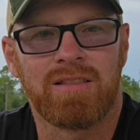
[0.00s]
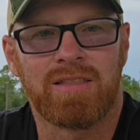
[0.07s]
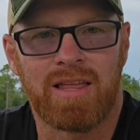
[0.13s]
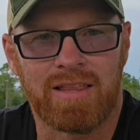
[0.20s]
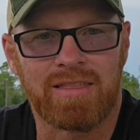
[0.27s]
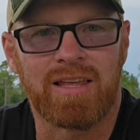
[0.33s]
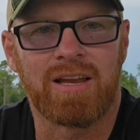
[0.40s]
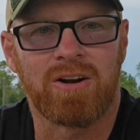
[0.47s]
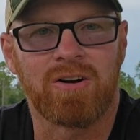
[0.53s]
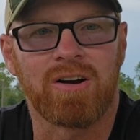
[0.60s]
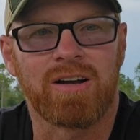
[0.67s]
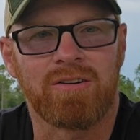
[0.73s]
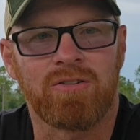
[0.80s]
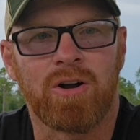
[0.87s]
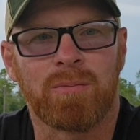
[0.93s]
that they are
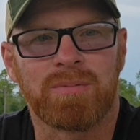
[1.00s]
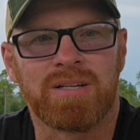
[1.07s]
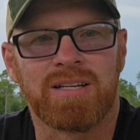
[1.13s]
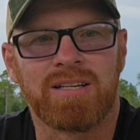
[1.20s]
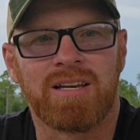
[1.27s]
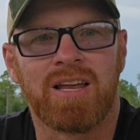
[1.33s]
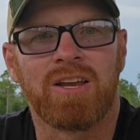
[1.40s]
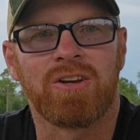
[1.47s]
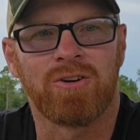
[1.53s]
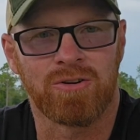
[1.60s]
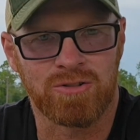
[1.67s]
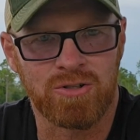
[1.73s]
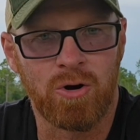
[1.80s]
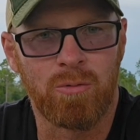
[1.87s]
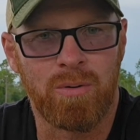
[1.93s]
interrupting your
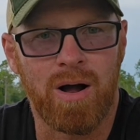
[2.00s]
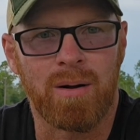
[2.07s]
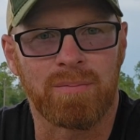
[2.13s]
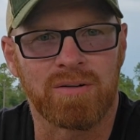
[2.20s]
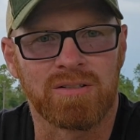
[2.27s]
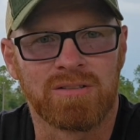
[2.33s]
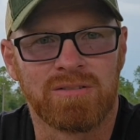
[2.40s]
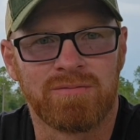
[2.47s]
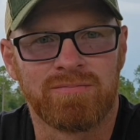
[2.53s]
soap opera.